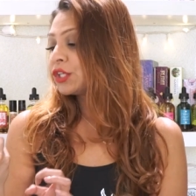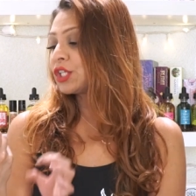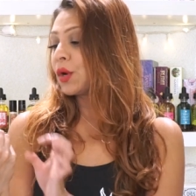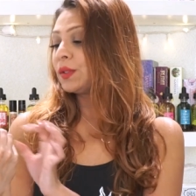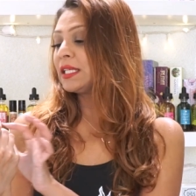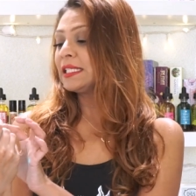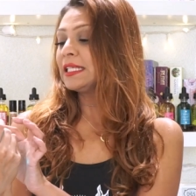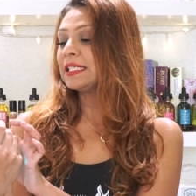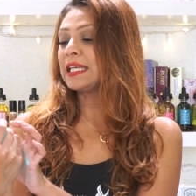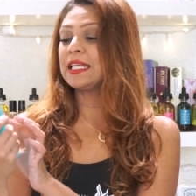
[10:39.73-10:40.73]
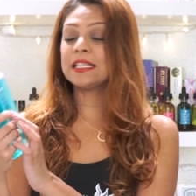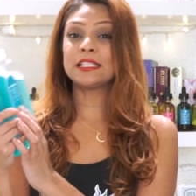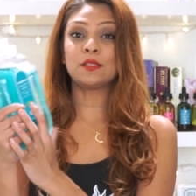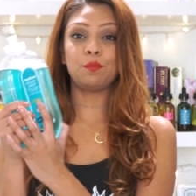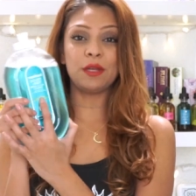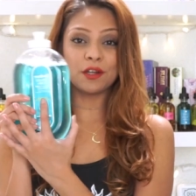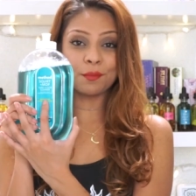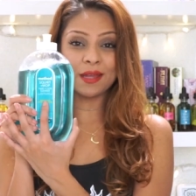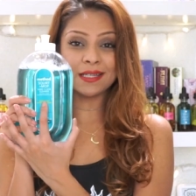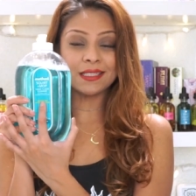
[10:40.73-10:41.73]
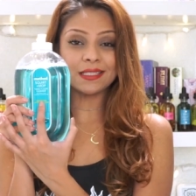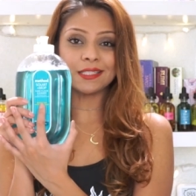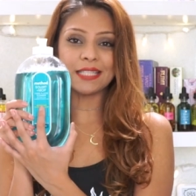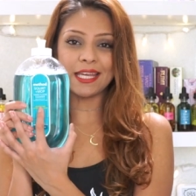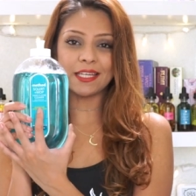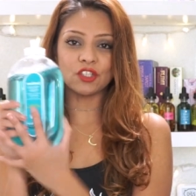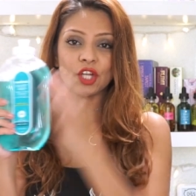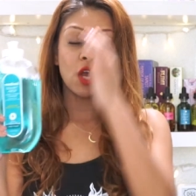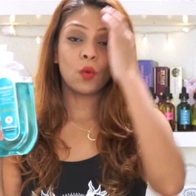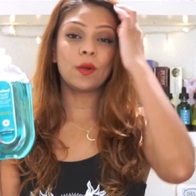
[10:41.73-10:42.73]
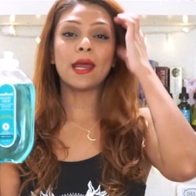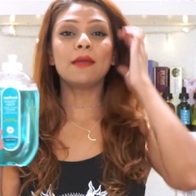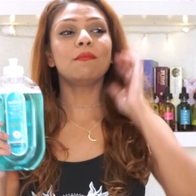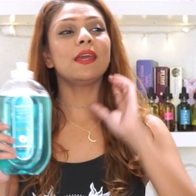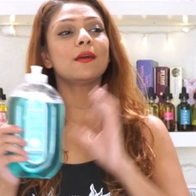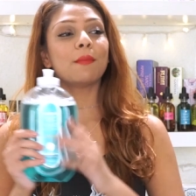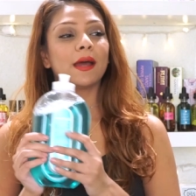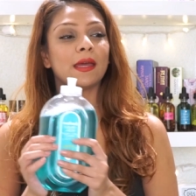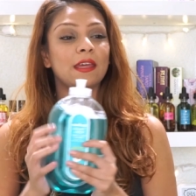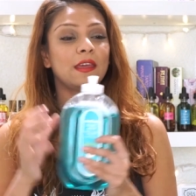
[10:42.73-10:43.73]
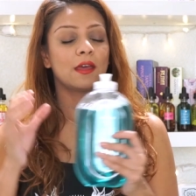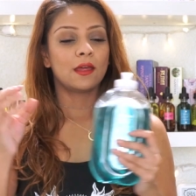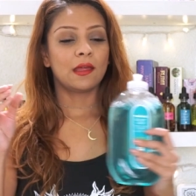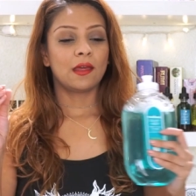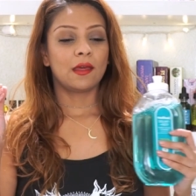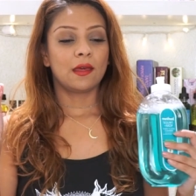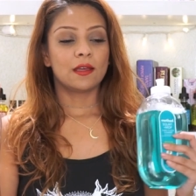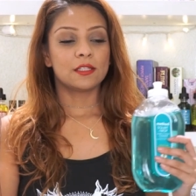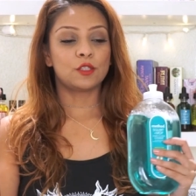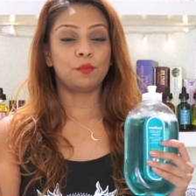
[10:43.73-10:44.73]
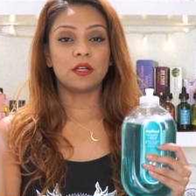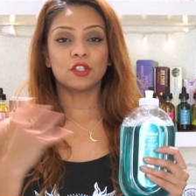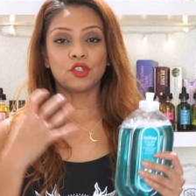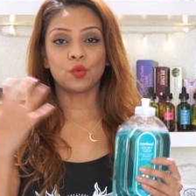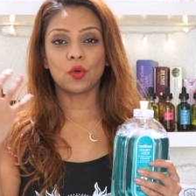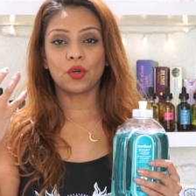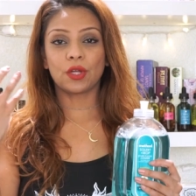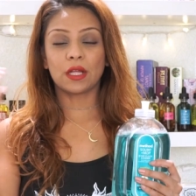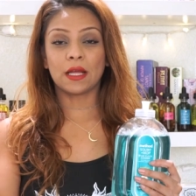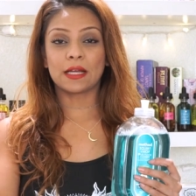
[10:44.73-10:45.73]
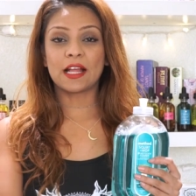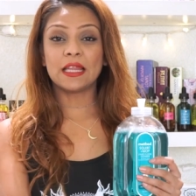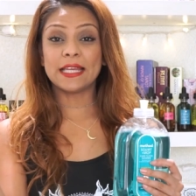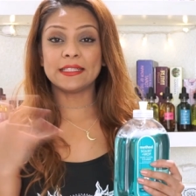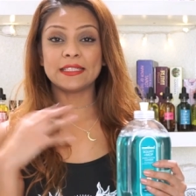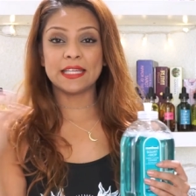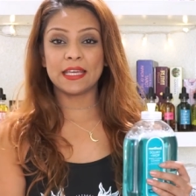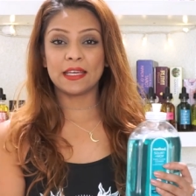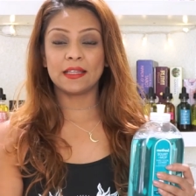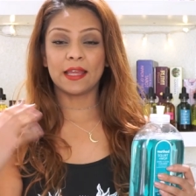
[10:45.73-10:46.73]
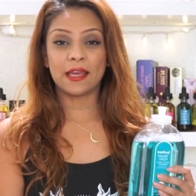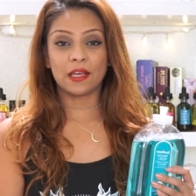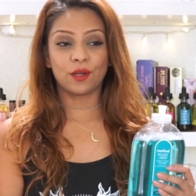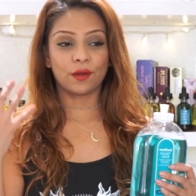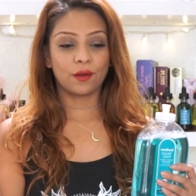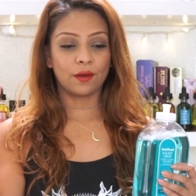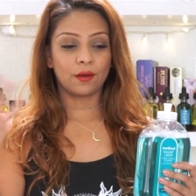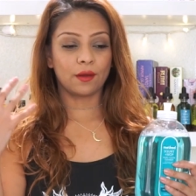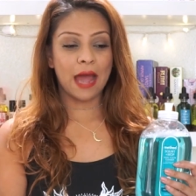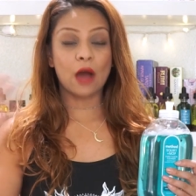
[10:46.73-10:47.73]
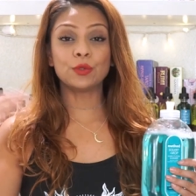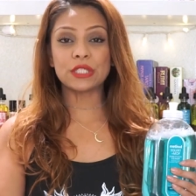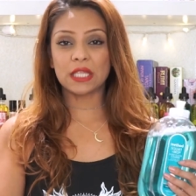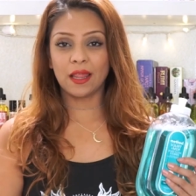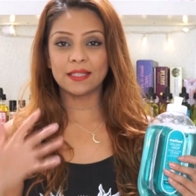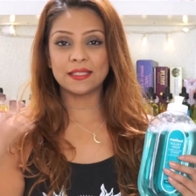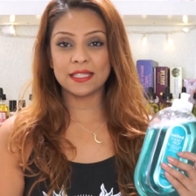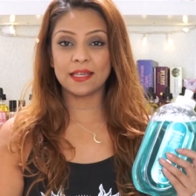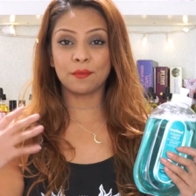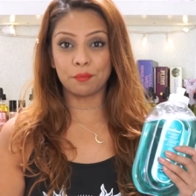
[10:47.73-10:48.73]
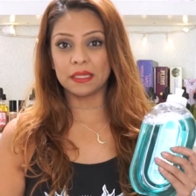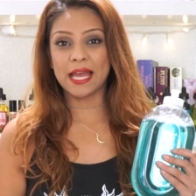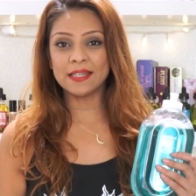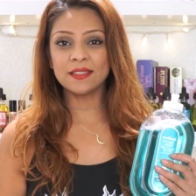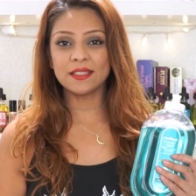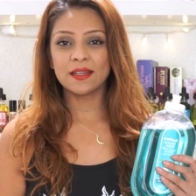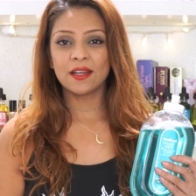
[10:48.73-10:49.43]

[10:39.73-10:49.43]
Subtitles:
So this is in Spearmint Sage. When I make my spiritual cleansing, like house cleansing blend,